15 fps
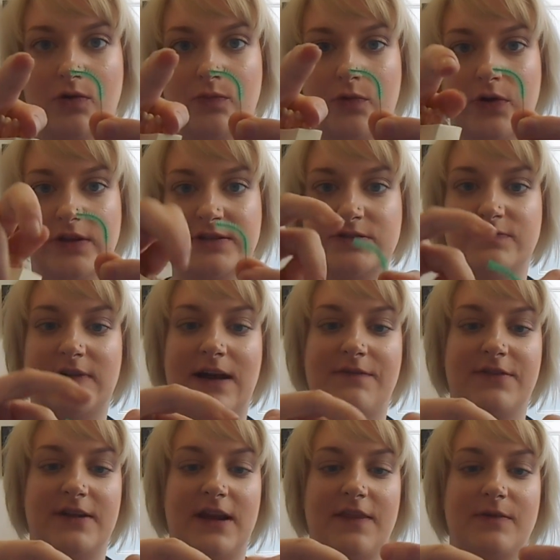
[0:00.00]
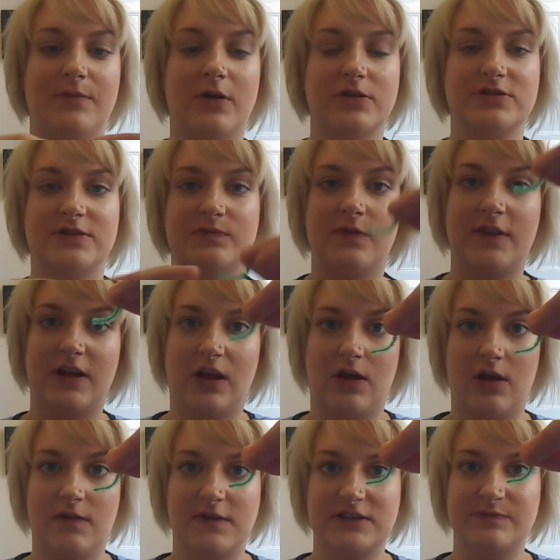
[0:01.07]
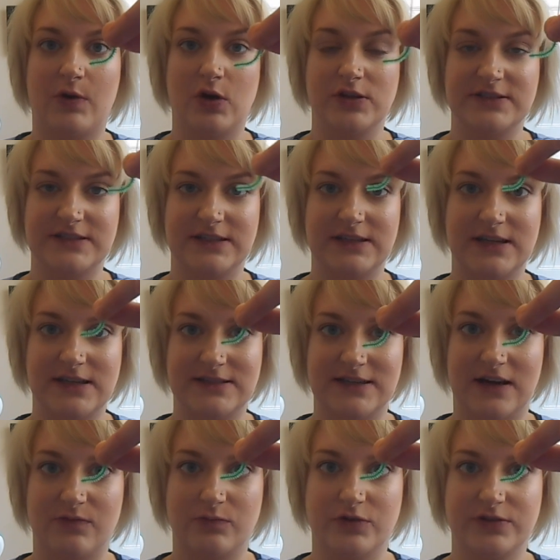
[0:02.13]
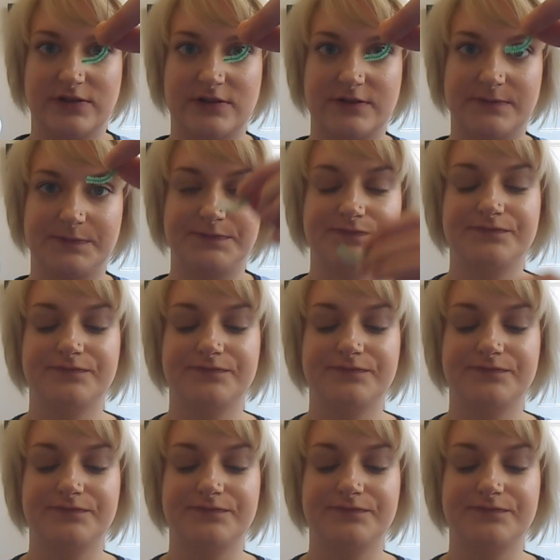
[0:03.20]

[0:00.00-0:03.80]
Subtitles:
upwards rather than at the bottom when the curve is pointing downwards.